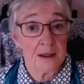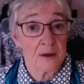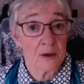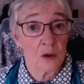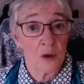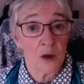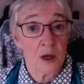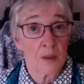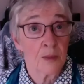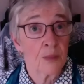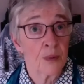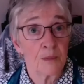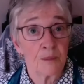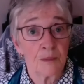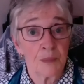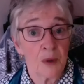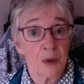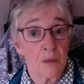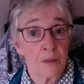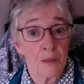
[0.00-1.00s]
know our
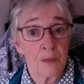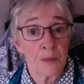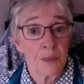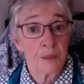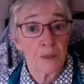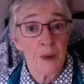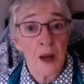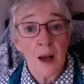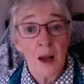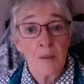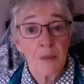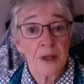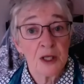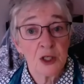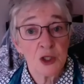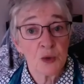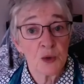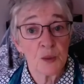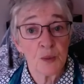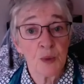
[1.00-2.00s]

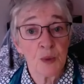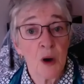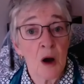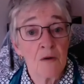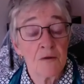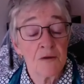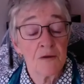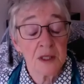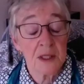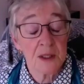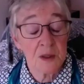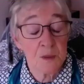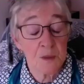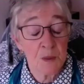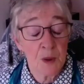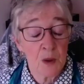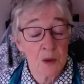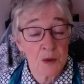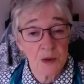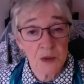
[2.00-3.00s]
pleasure and profit as
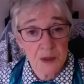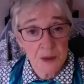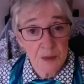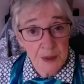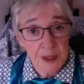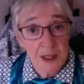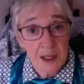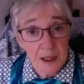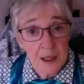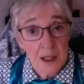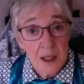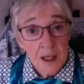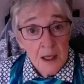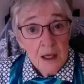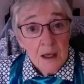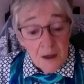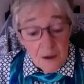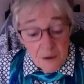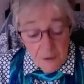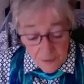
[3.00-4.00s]
opposed to being
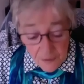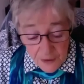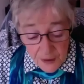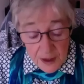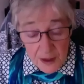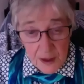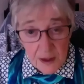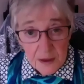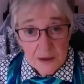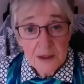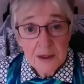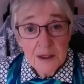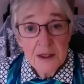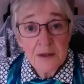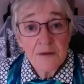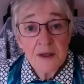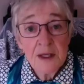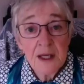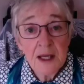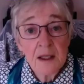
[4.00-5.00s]
the
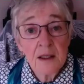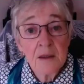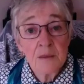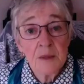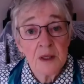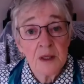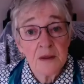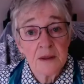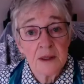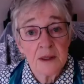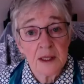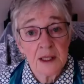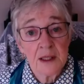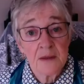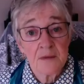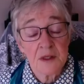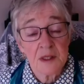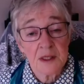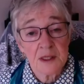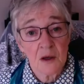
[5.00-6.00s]
living element that
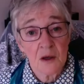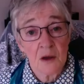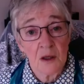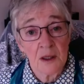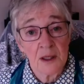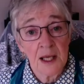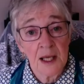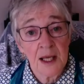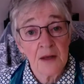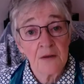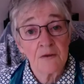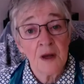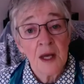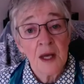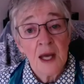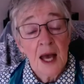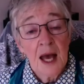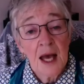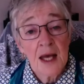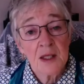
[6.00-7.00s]
gives us all life
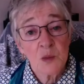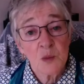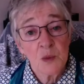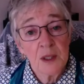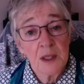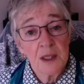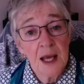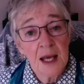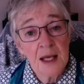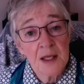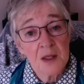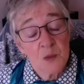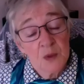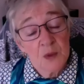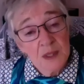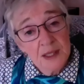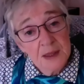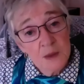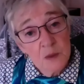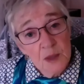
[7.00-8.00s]
as we as we
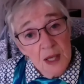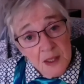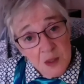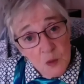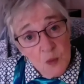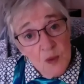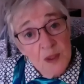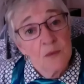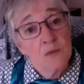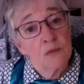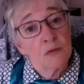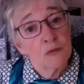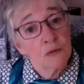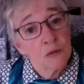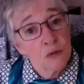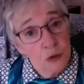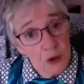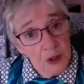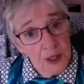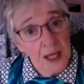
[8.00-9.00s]
as we
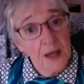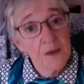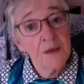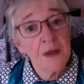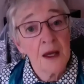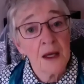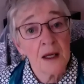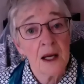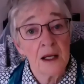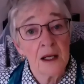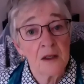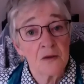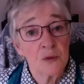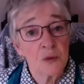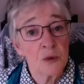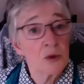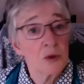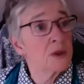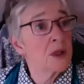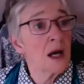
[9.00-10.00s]
create that kind of
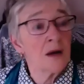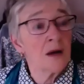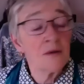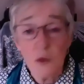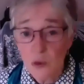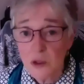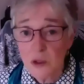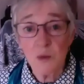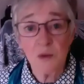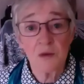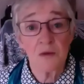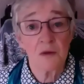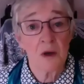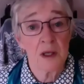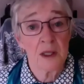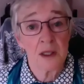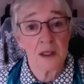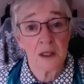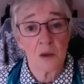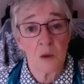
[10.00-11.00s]
world of course we've got
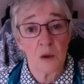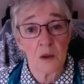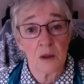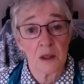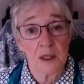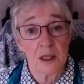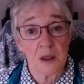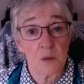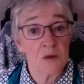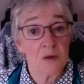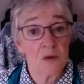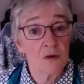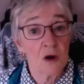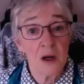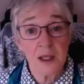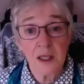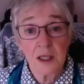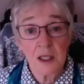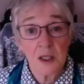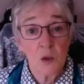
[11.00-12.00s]
inequality we've got
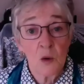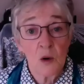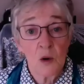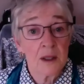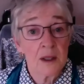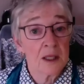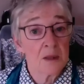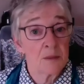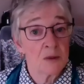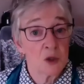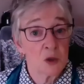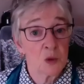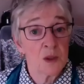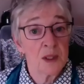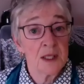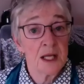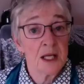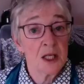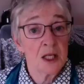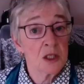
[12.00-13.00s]
inequality between
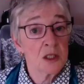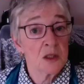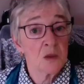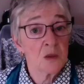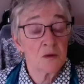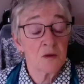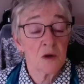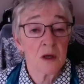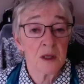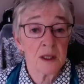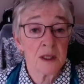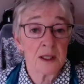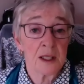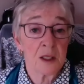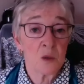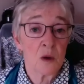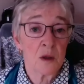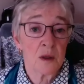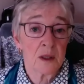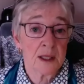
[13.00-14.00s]
nations we've got
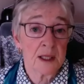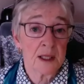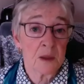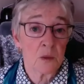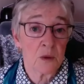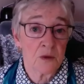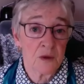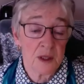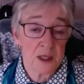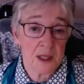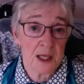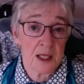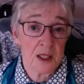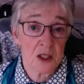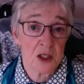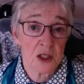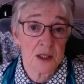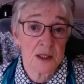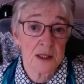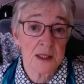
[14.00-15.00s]
inequality within
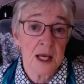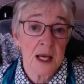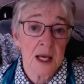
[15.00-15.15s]
nations